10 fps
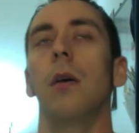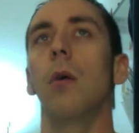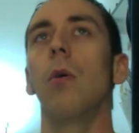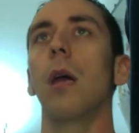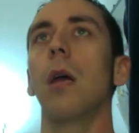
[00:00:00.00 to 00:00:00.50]

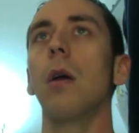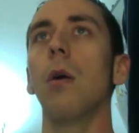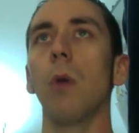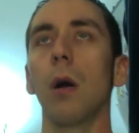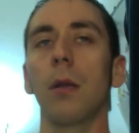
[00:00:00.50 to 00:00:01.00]
okay, go
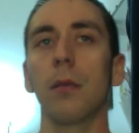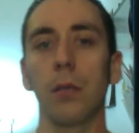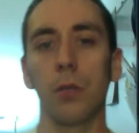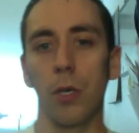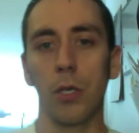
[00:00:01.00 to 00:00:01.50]
work on this
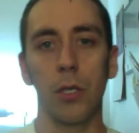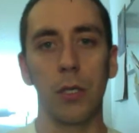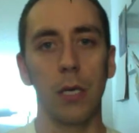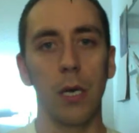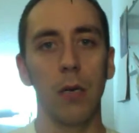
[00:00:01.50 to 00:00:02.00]
construction
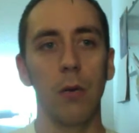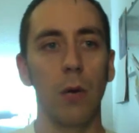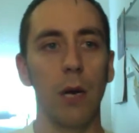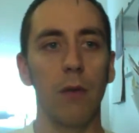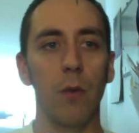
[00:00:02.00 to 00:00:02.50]
site or
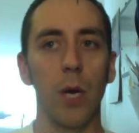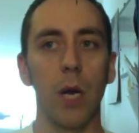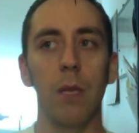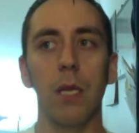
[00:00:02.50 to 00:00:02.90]
whatever, but I mean